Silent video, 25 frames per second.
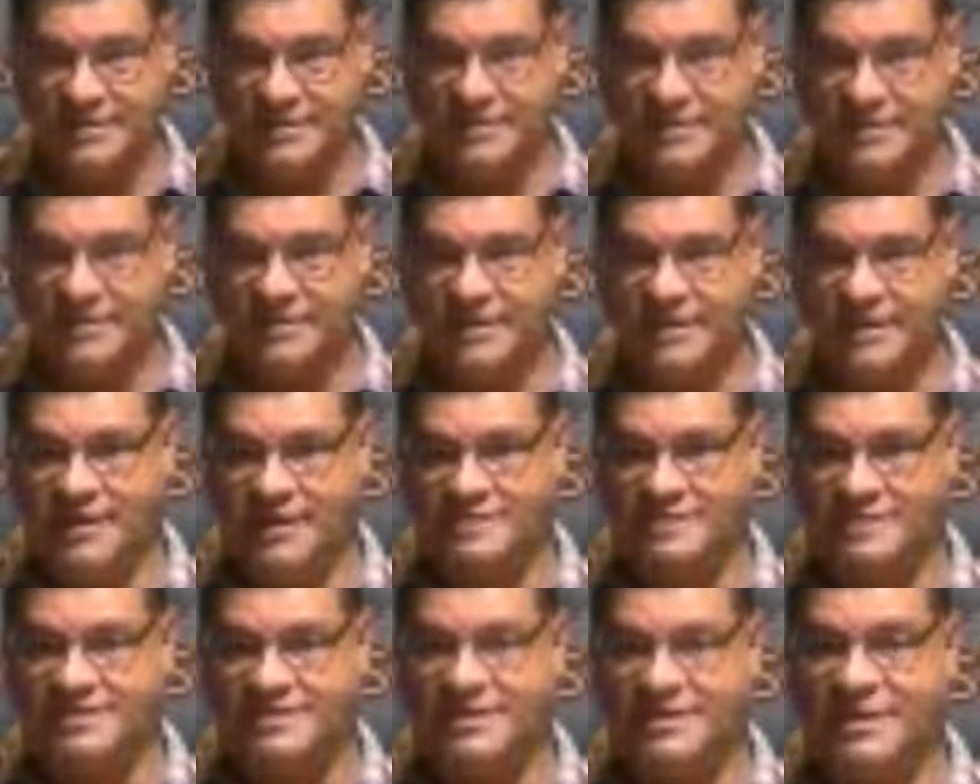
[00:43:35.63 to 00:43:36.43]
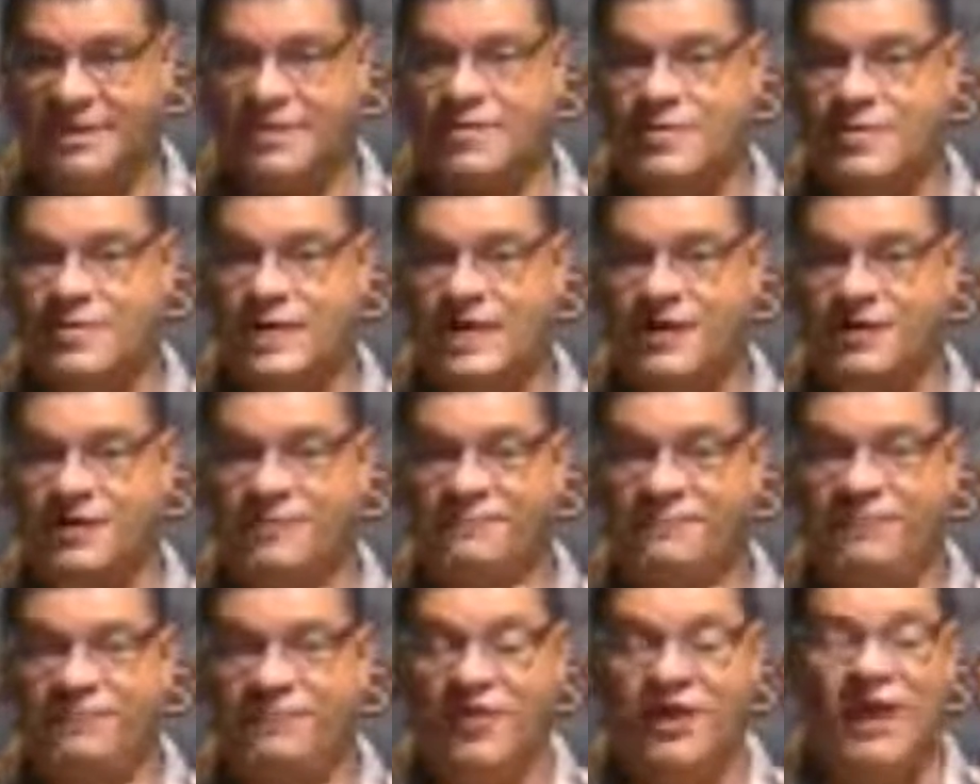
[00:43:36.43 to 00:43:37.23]
His degree of
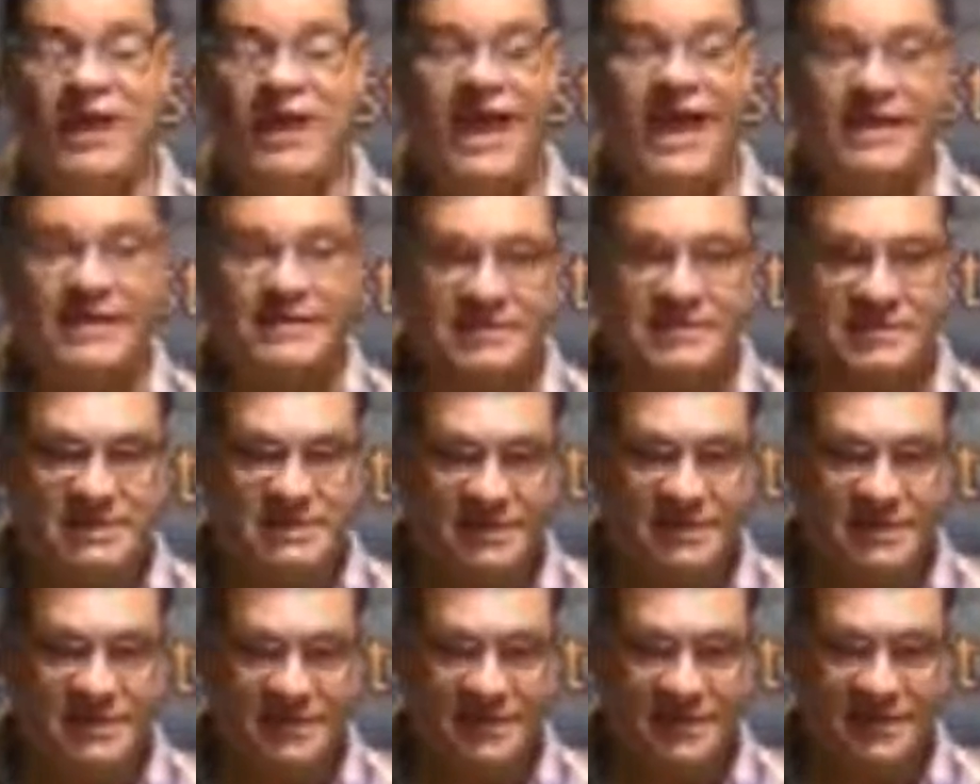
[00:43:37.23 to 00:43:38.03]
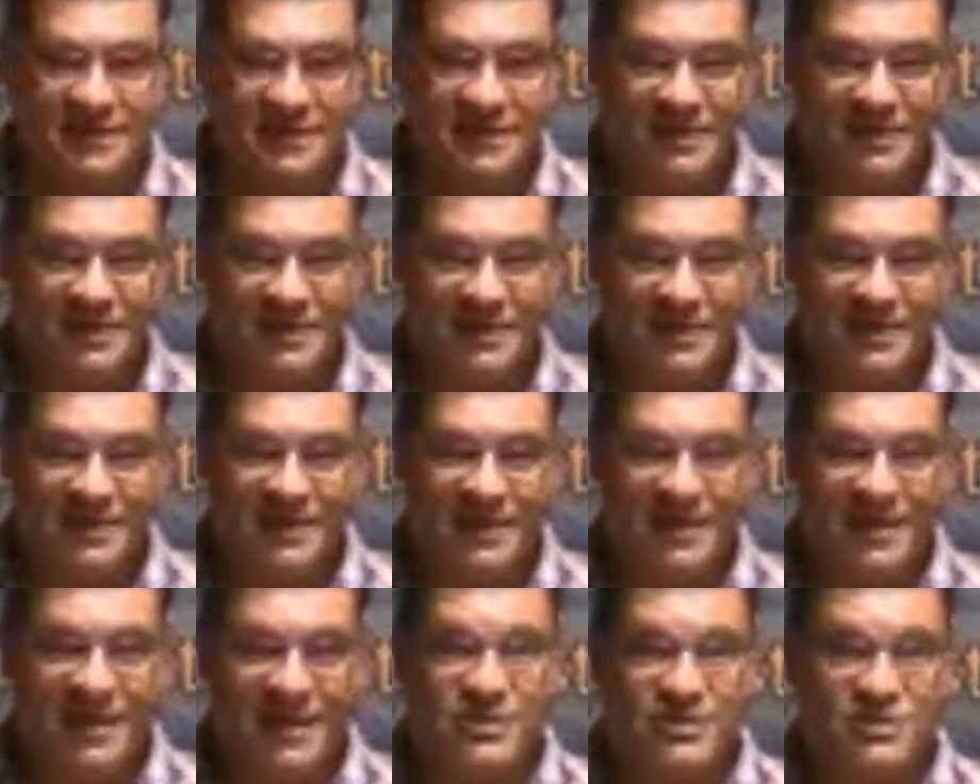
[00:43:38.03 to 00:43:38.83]
light
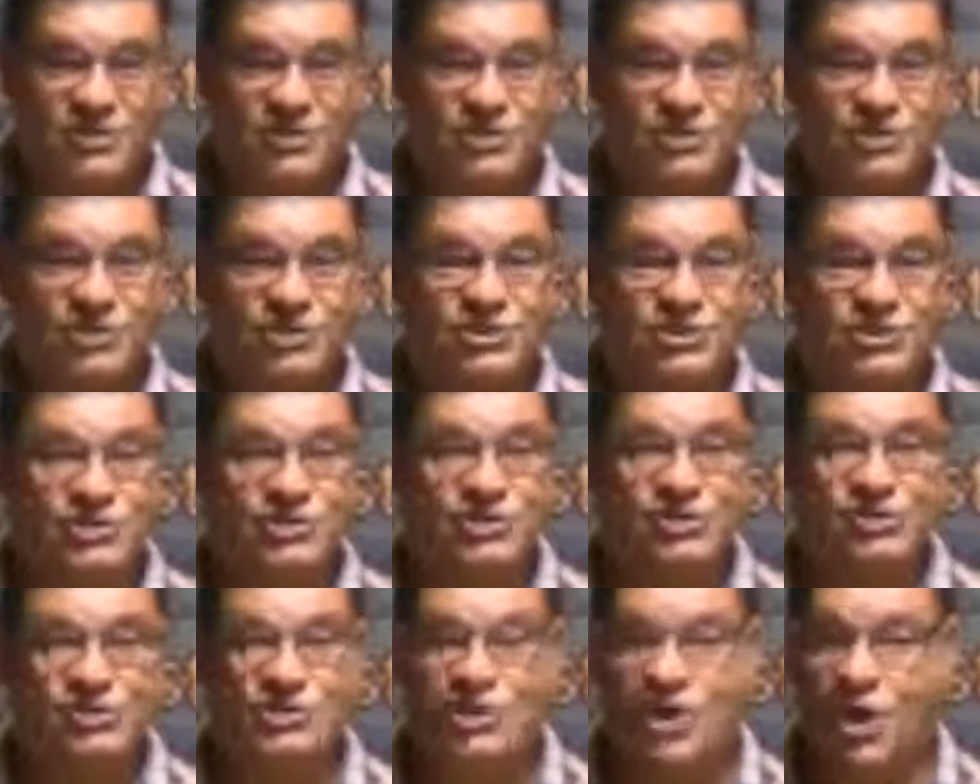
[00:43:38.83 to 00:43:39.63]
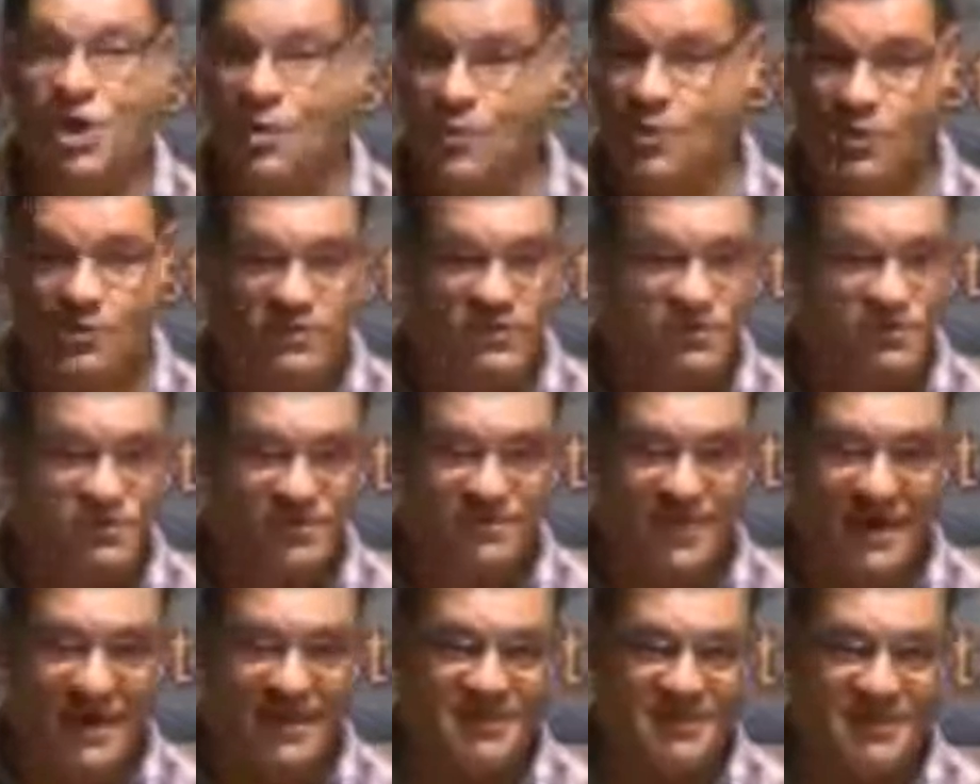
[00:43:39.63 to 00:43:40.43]
is so
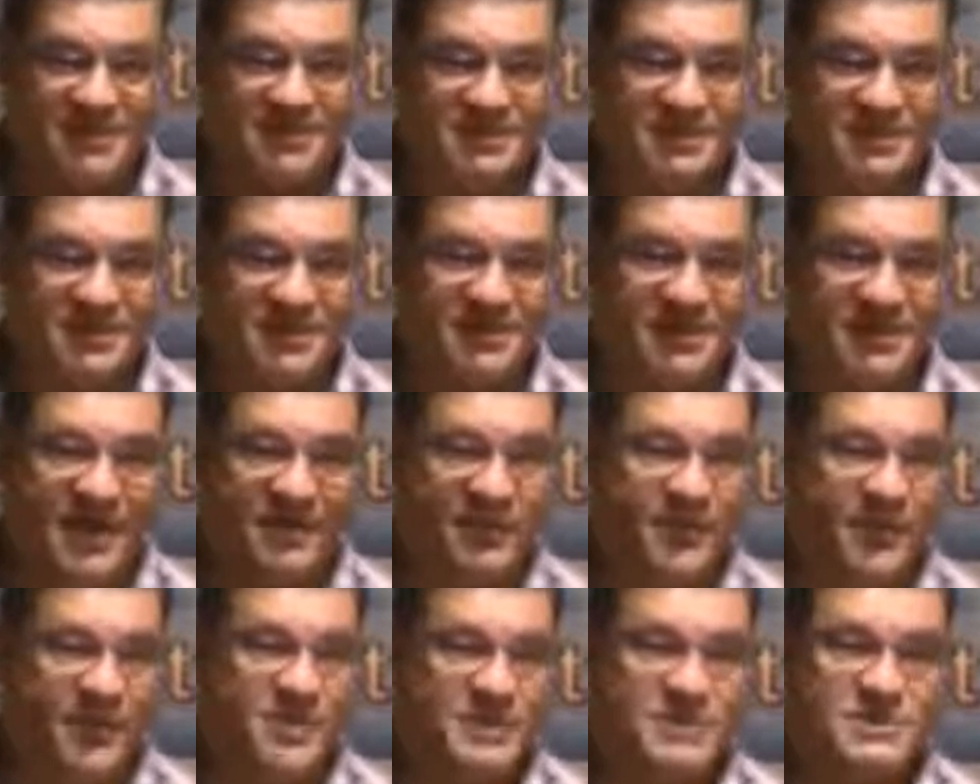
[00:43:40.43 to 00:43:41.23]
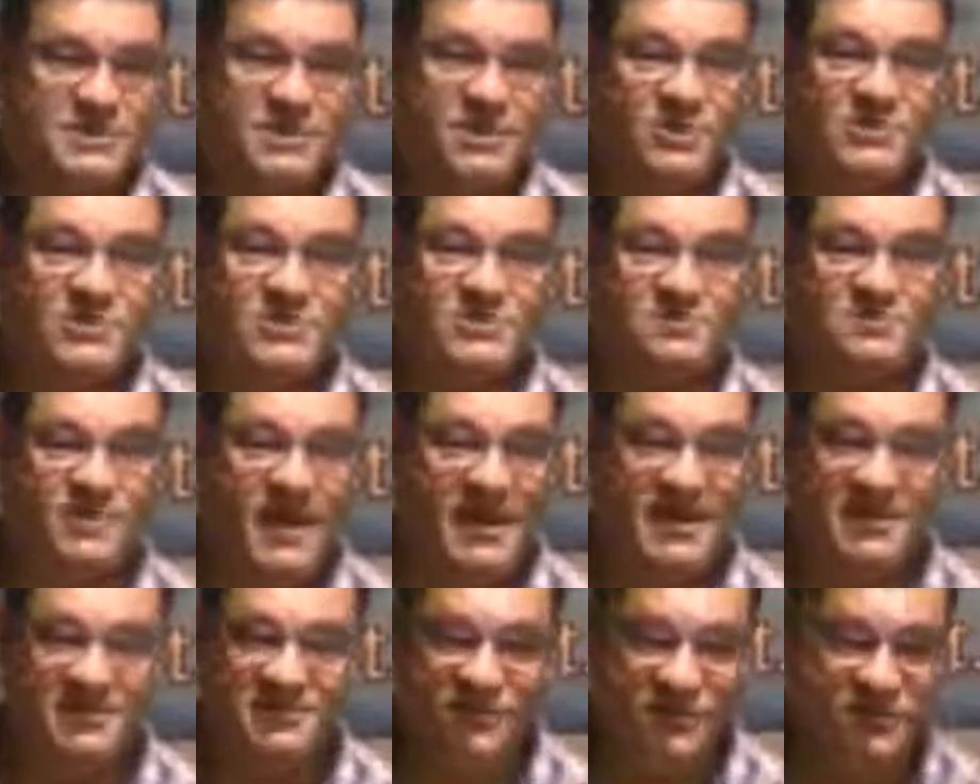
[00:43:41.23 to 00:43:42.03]
tremendous that there is no space
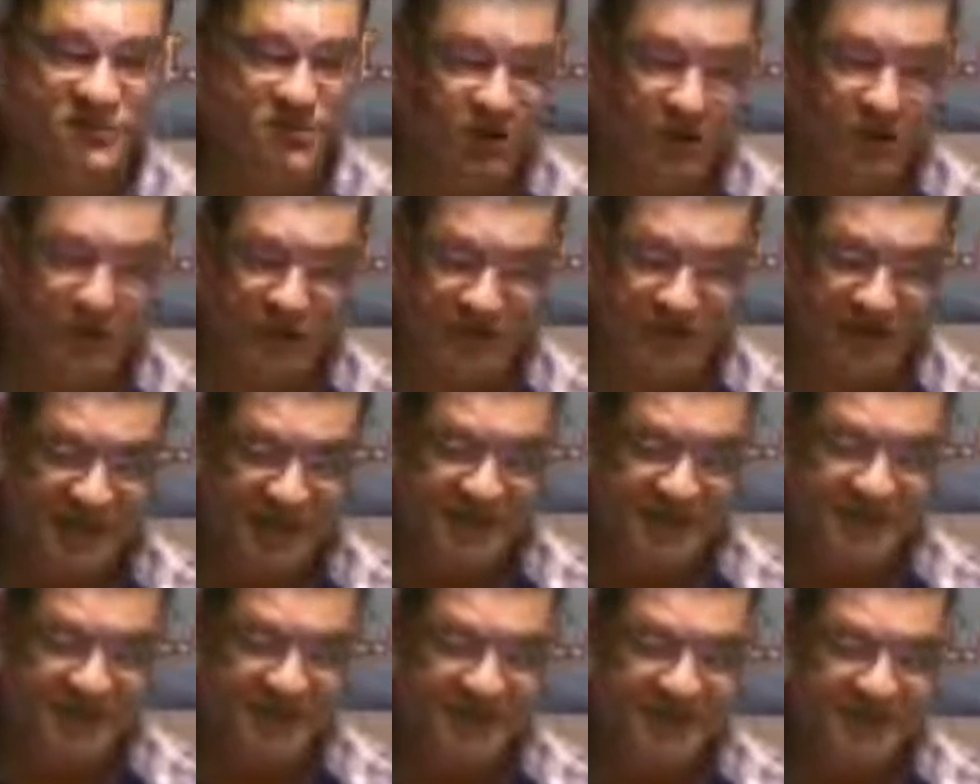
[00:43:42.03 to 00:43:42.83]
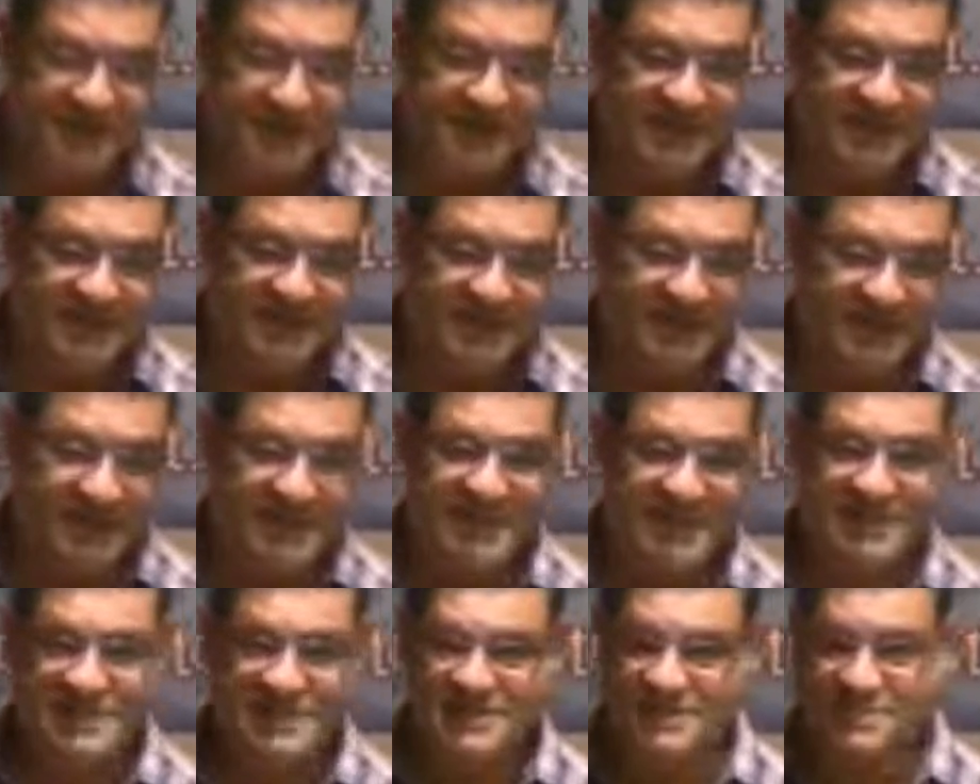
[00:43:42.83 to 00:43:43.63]
for darkness, and the
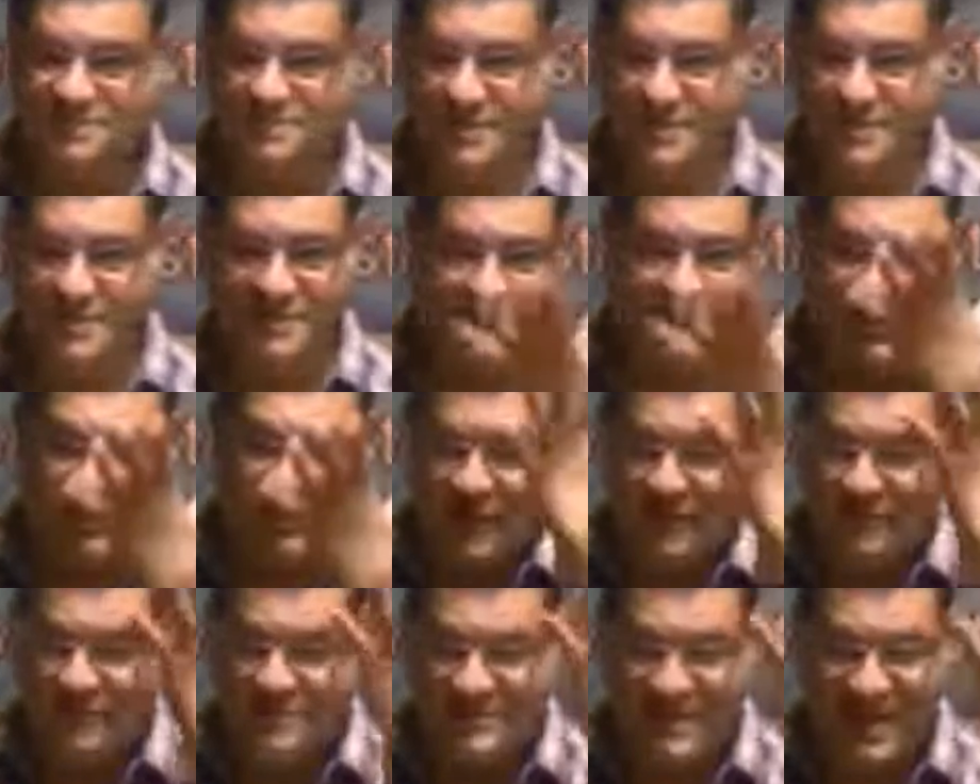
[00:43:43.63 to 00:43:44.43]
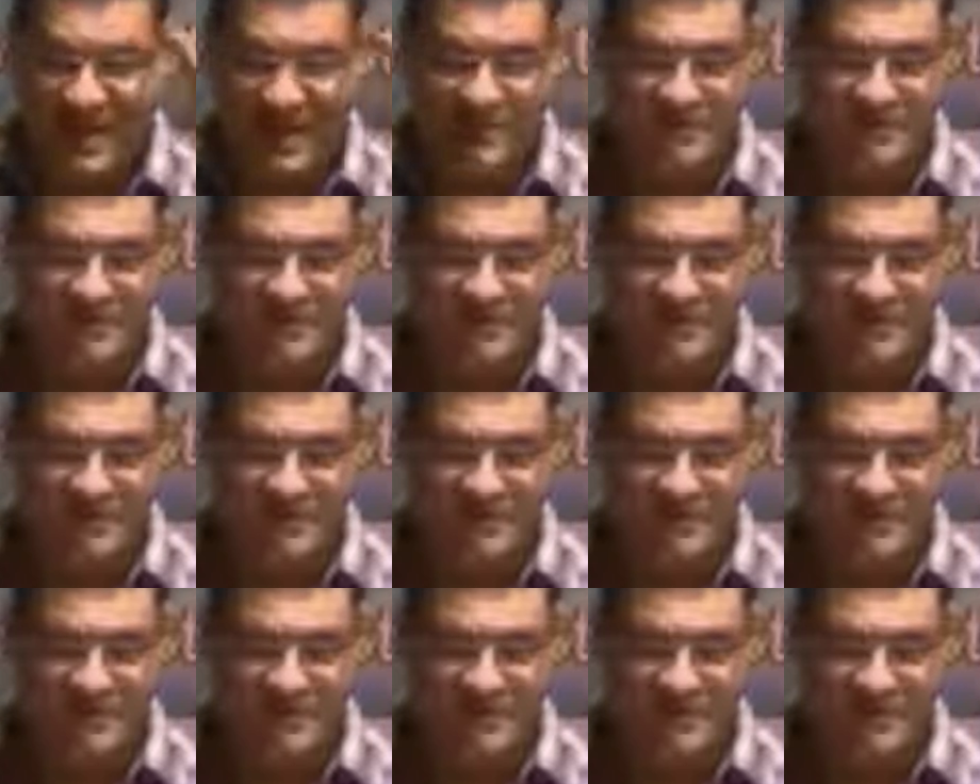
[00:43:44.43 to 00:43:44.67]
spirit goes out.